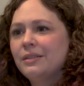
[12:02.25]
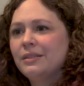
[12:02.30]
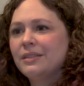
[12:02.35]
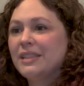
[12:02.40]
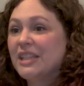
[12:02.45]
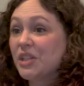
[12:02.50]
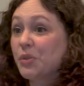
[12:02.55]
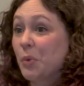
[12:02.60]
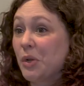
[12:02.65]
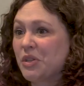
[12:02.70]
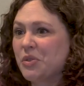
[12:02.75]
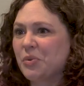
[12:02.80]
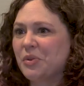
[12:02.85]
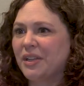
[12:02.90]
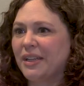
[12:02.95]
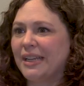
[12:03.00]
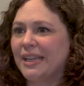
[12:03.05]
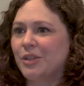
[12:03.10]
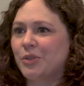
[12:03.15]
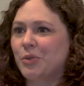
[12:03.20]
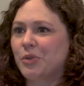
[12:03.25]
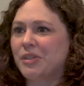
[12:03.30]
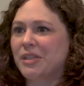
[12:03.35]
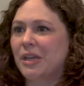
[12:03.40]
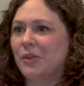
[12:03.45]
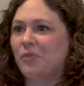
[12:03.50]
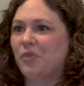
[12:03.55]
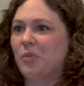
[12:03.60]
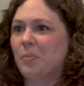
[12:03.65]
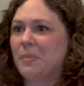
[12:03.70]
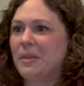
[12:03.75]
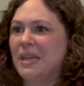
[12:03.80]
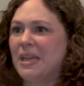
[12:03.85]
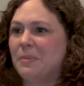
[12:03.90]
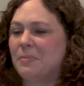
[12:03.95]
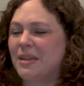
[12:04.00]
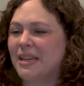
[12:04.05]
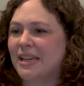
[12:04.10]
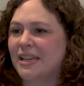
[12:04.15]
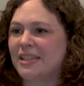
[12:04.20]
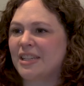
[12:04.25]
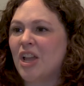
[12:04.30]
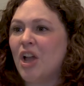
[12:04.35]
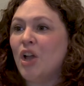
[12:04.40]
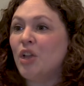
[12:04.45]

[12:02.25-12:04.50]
This one's really interesting for me because